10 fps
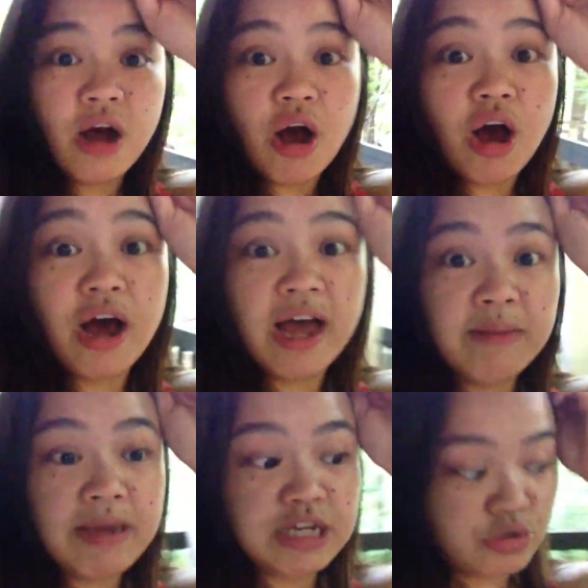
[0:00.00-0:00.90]

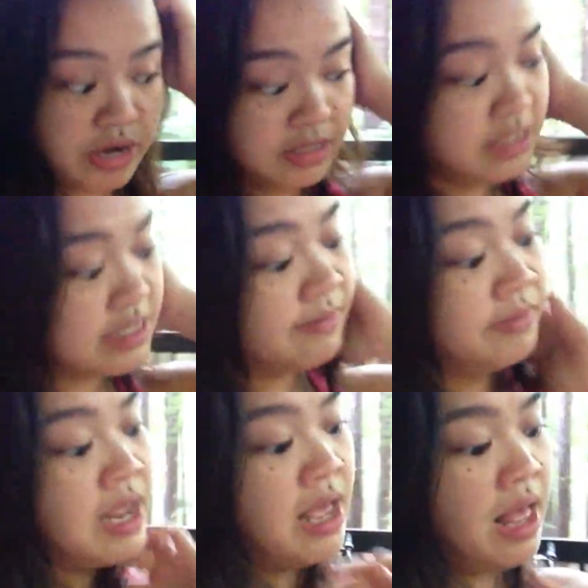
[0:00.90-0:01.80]
on my trails
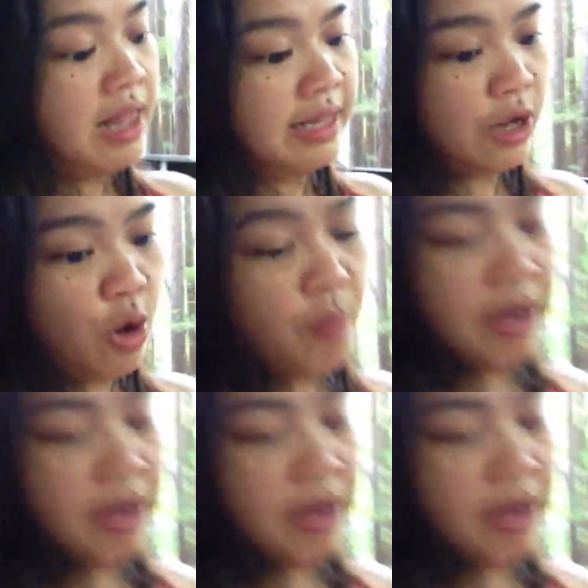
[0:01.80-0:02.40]
like Oak